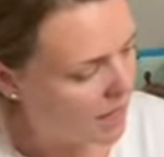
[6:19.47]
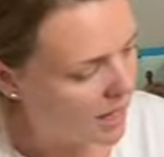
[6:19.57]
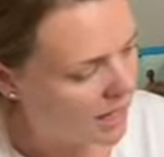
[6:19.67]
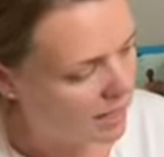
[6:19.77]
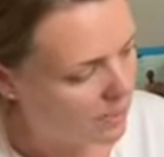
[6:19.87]

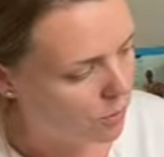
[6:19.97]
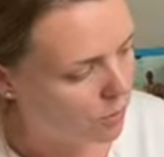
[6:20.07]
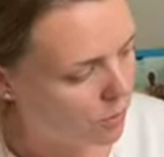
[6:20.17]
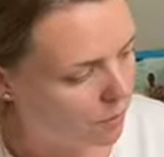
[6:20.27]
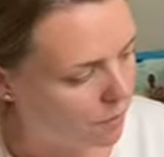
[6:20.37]
Here's the
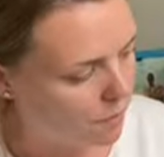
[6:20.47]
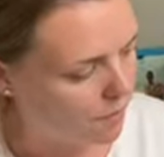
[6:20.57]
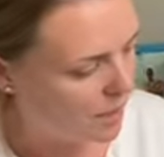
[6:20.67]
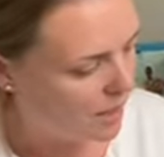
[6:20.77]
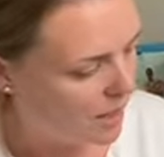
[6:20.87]
wolves.
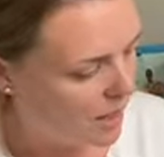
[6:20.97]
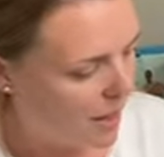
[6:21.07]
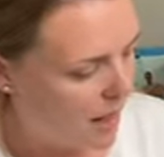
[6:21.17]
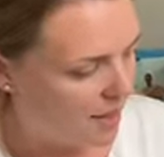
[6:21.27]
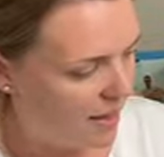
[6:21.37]

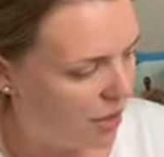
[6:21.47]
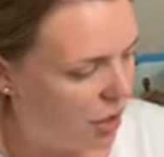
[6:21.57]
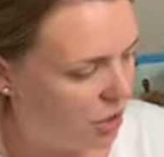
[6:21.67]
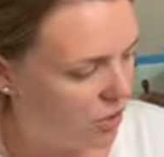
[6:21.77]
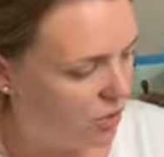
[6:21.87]
They
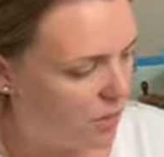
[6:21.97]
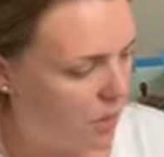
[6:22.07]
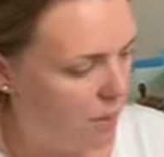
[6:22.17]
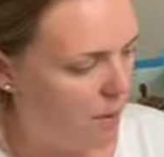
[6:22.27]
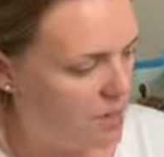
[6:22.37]
huddled at
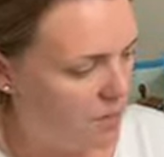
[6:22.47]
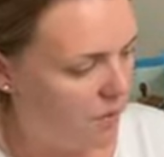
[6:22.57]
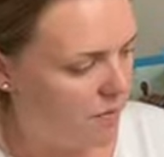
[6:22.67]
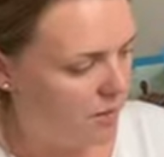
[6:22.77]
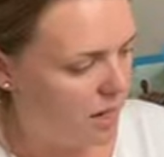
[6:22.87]
the bottom
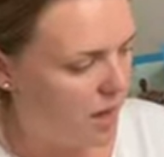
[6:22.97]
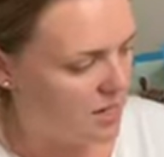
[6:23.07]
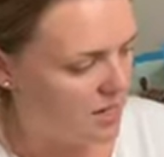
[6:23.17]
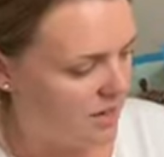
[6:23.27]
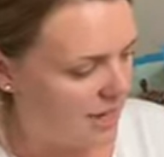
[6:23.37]
of the
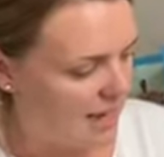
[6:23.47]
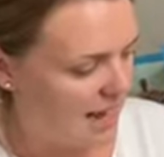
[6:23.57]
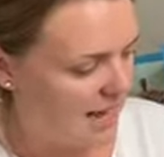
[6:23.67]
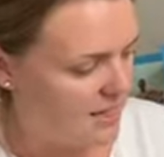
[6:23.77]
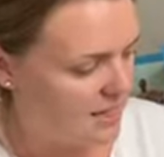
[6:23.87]
garden that
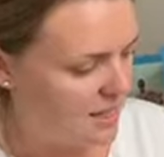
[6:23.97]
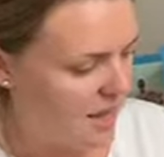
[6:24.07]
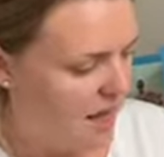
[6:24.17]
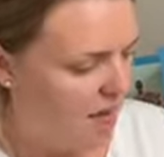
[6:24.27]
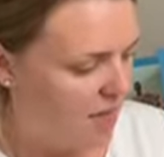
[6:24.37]
night.
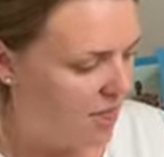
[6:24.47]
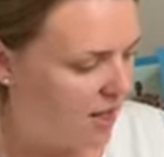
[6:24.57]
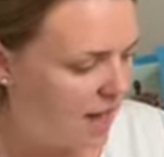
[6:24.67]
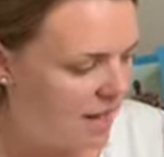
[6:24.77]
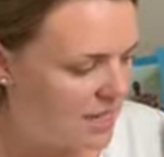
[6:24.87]
The
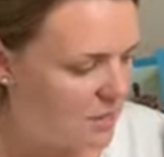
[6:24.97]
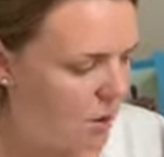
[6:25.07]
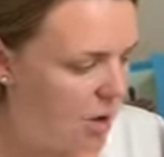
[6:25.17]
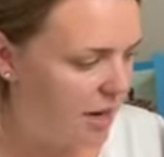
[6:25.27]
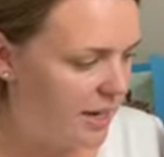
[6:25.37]
lights
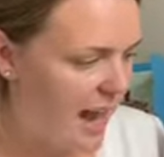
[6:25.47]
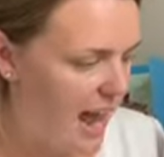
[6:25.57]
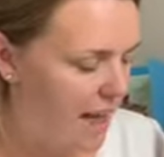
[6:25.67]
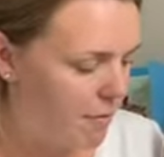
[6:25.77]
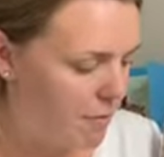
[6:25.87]
were on in
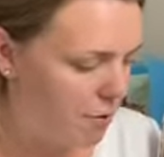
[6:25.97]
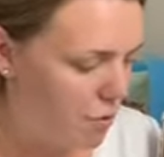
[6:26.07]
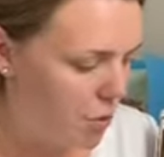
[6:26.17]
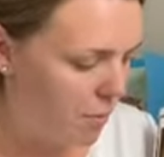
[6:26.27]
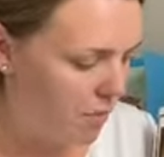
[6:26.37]
every
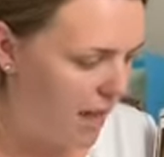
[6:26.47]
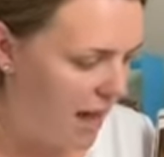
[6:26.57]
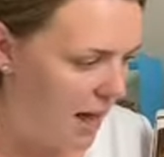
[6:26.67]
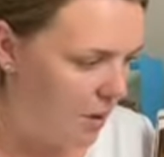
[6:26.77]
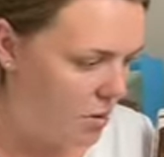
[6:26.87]
room of the
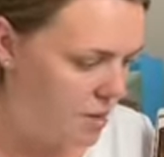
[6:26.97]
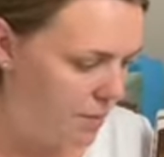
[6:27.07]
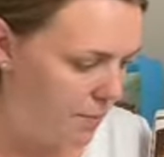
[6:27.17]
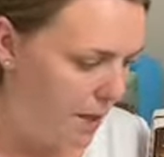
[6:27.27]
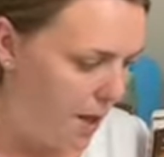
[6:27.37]

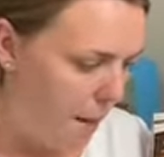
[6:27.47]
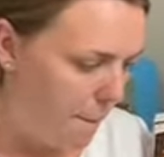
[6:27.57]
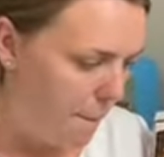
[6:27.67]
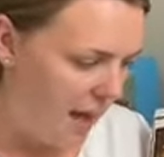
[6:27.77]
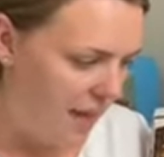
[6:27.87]
house.
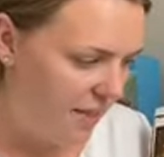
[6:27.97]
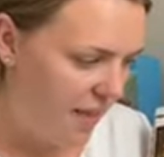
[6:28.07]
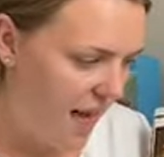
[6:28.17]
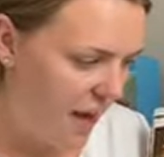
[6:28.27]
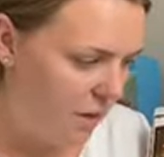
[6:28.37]
Back in
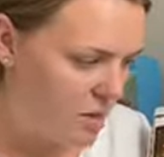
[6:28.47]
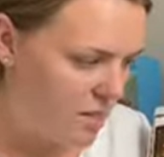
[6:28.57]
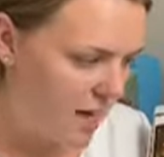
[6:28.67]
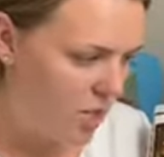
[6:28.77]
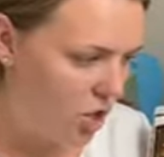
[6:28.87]
the house,
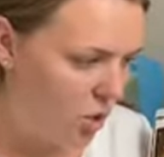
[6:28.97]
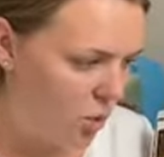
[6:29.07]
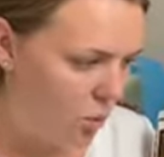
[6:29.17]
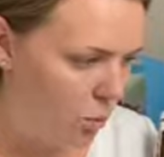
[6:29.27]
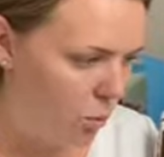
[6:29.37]
they knew
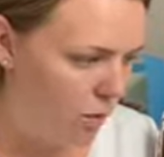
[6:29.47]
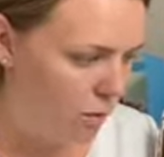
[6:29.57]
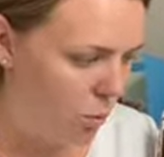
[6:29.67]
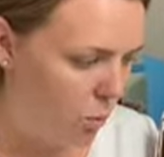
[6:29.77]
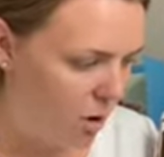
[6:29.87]
the
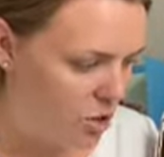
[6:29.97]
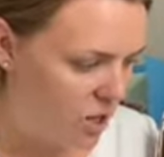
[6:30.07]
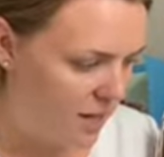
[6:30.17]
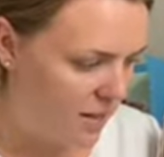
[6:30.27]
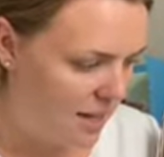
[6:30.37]
wolves were
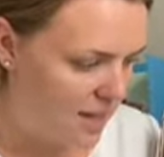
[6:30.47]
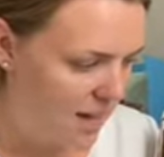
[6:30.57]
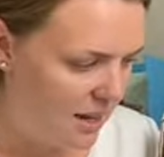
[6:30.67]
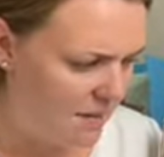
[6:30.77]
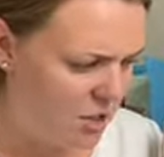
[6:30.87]
watching their
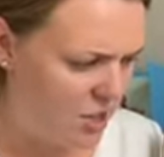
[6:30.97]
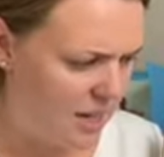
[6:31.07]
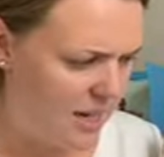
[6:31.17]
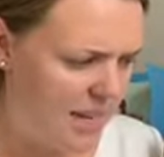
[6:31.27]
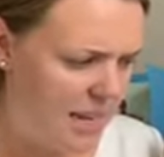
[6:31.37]
television
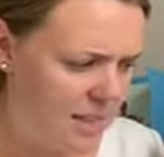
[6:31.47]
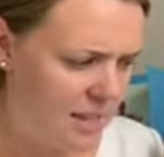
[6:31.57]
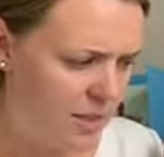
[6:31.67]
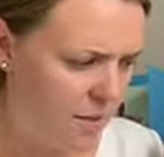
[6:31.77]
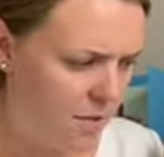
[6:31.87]
and
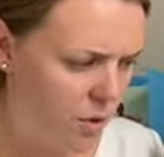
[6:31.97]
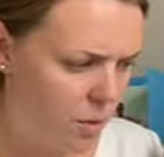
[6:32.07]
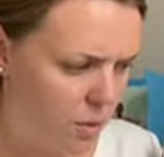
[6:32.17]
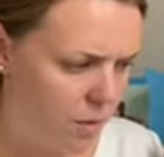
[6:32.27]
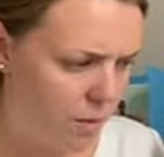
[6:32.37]
eating the
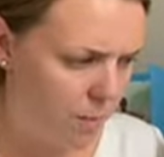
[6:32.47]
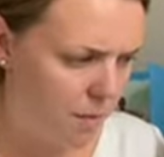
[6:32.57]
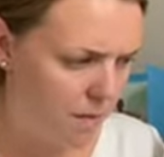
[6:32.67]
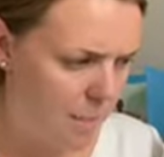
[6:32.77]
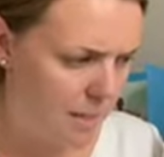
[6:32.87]
food from the
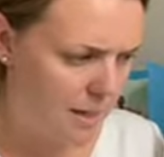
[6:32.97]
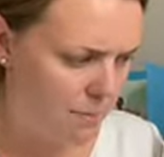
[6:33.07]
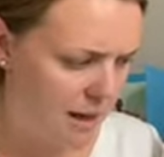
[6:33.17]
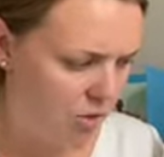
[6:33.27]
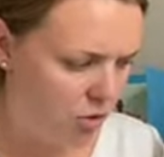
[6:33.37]
family's
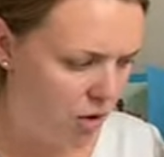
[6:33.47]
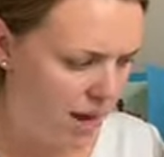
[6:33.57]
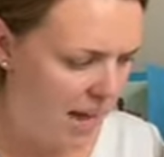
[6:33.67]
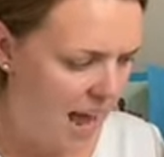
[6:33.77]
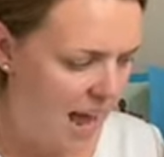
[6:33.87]

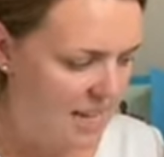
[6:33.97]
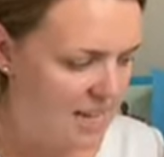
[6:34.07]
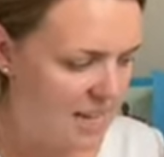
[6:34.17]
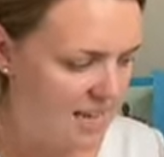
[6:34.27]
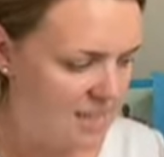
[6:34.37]
pantry
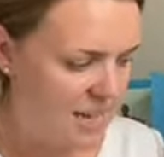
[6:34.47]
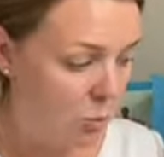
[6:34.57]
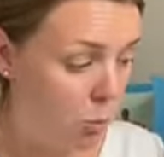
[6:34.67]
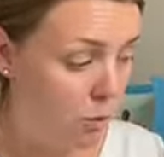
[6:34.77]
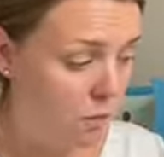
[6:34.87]
and
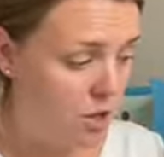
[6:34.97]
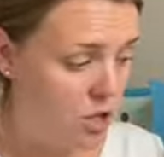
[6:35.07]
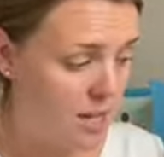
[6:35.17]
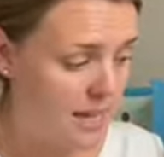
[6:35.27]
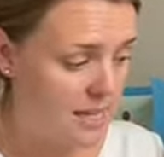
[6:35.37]
dancing wolfish
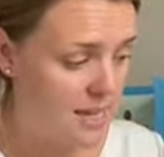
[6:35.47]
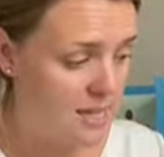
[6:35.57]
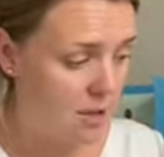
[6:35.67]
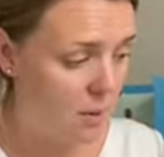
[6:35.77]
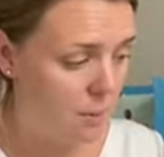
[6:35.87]

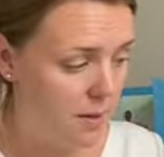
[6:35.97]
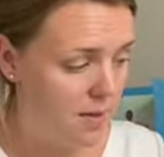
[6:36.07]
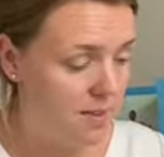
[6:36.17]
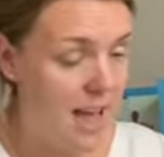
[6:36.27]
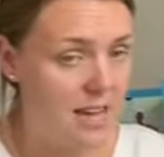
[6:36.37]
dances up the
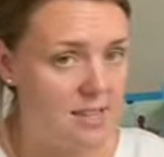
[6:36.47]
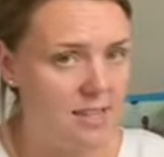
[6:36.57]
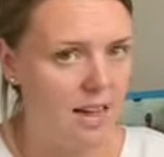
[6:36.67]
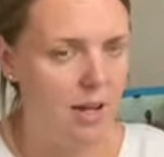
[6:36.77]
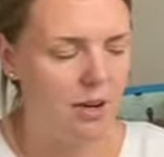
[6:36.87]
stairs
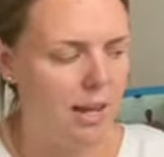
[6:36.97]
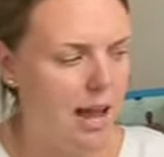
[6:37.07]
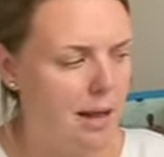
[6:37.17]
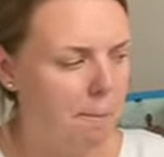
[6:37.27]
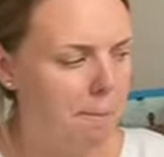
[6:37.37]
and down
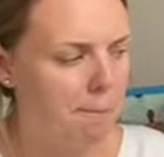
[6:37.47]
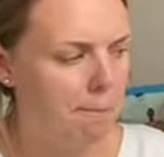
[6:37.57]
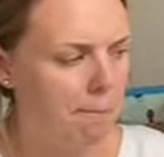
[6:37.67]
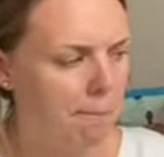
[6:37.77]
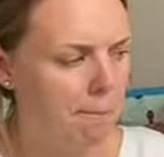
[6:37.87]
again.
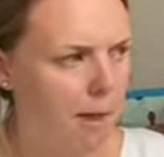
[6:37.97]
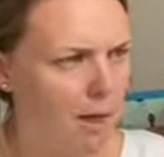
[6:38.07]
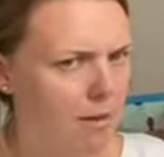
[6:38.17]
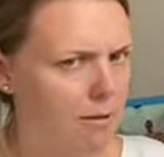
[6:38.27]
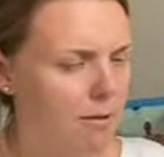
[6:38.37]

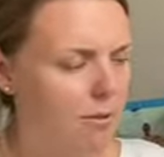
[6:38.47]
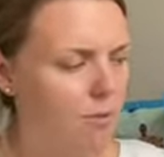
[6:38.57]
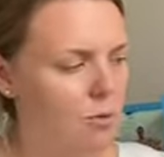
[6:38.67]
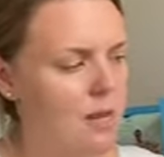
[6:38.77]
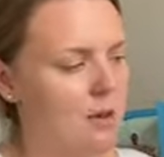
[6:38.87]
It's
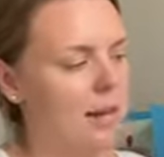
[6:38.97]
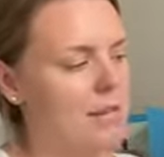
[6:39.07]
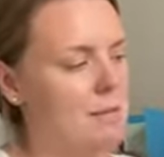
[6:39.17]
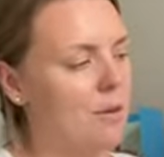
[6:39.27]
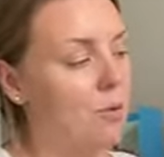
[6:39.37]
not what I would
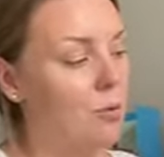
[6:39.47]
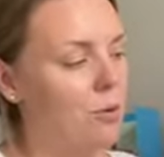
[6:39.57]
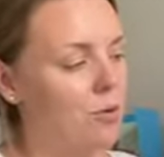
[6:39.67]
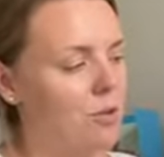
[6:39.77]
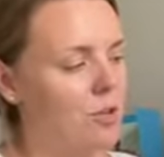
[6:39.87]
expect
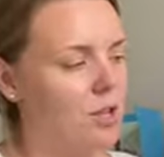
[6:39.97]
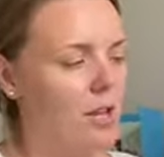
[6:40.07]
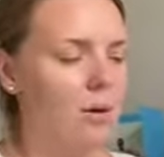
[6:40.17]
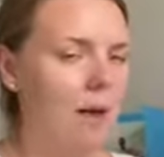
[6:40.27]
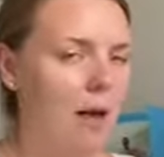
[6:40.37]
wolves to
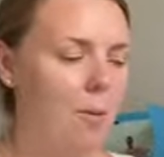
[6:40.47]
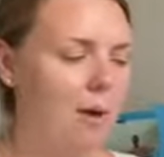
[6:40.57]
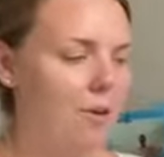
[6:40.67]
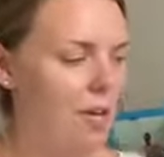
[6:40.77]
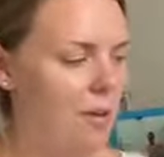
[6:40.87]
do. How
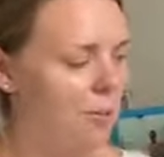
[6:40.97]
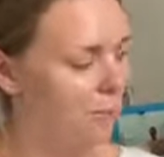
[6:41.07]
about you?